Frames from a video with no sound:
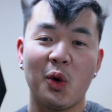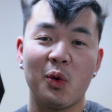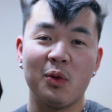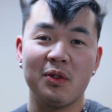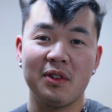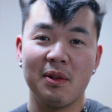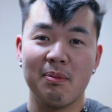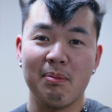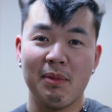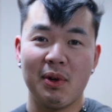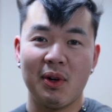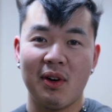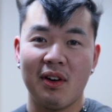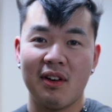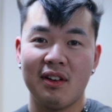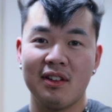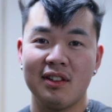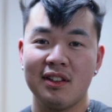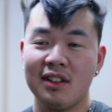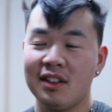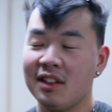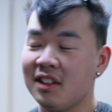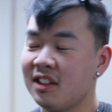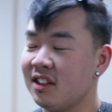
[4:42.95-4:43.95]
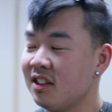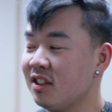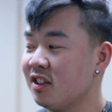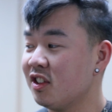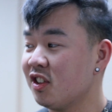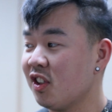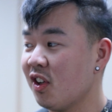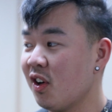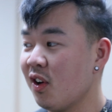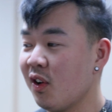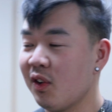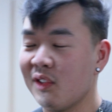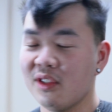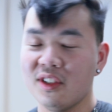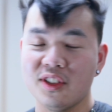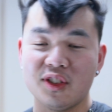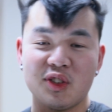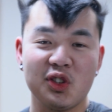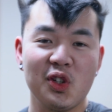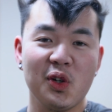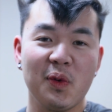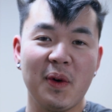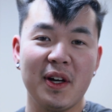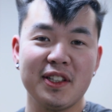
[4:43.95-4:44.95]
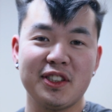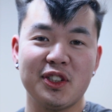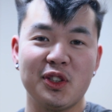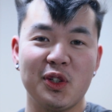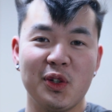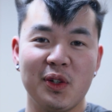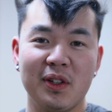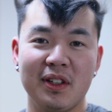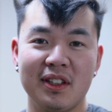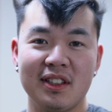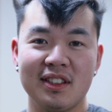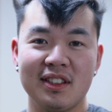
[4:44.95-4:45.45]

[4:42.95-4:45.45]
holding the mirror. So there's 2 ways to do